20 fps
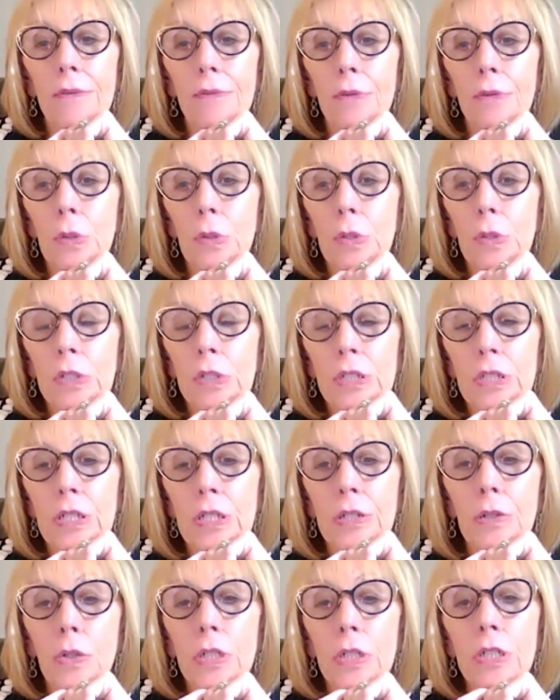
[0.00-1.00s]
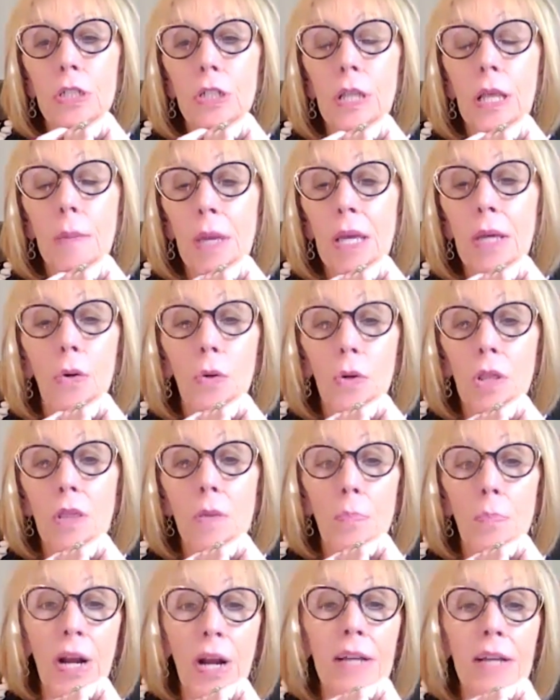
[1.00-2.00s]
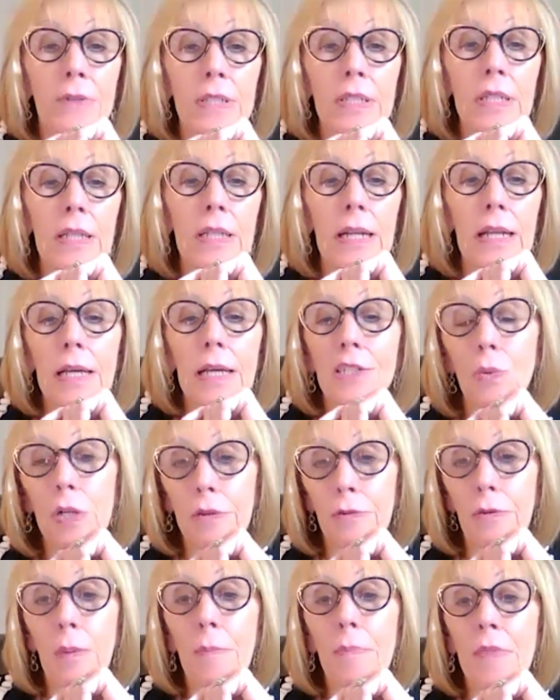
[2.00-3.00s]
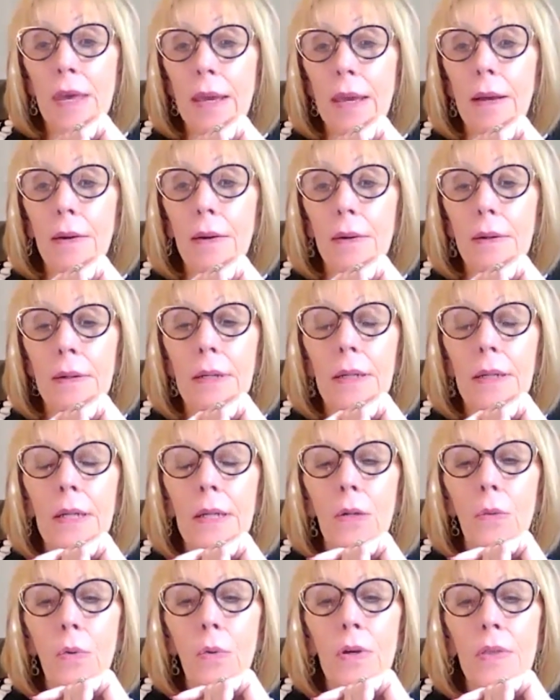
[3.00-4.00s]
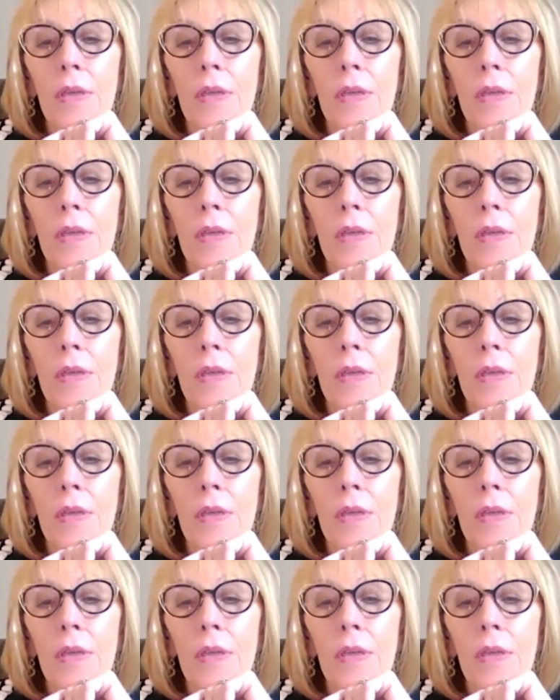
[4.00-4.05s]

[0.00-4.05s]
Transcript: they may go to the breakfast and then head to work from there. Or